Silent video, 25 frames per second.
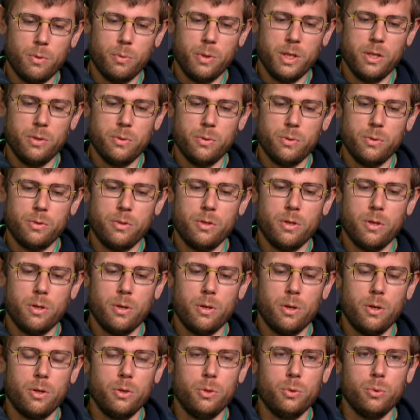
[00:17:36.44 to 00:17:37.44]
we use
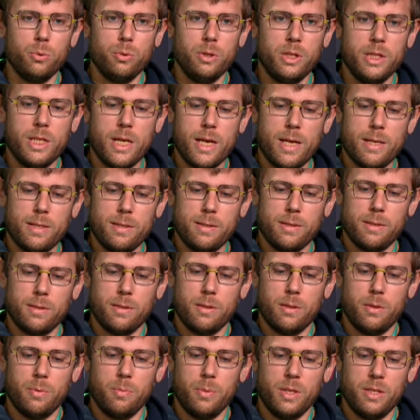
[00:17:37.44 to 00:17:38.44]
the UDS
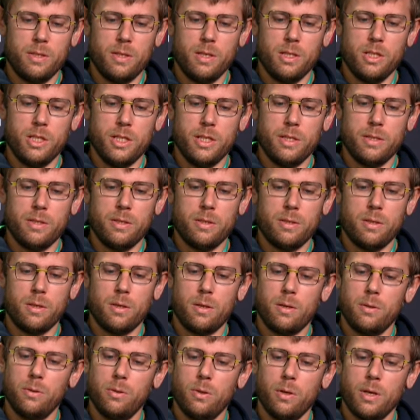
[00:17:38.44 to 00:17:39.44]
messages
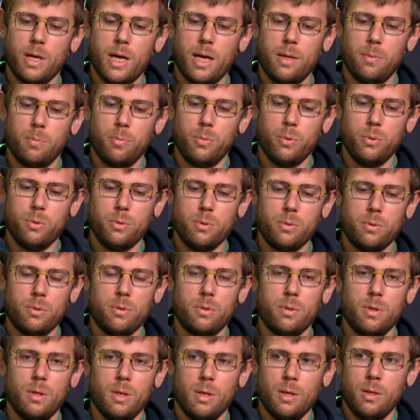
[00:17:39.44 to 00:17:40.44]
on the CAN
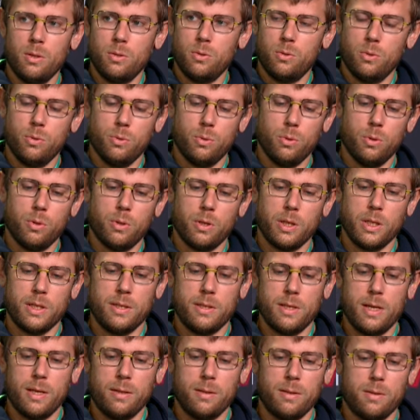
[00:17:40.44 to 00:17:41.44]
bus to
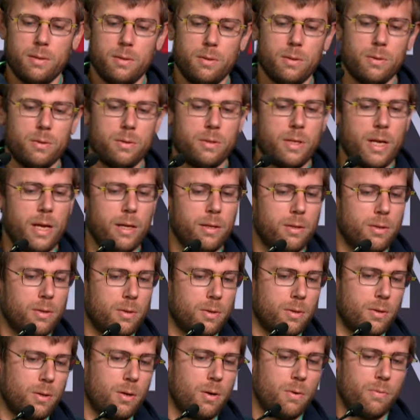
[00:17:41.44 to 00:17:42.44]
reset the state
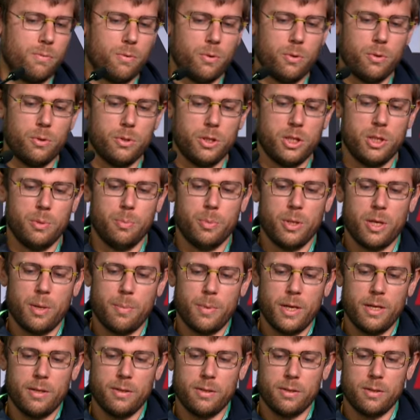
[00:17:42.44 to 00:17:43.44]
of a
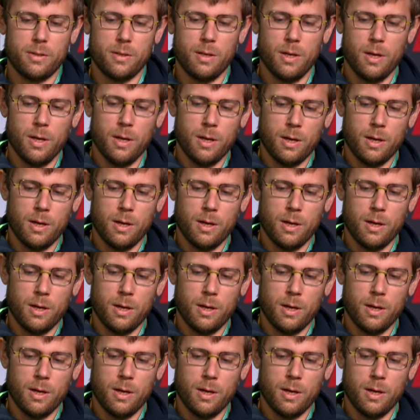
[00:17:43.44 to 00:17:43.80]
TPMS.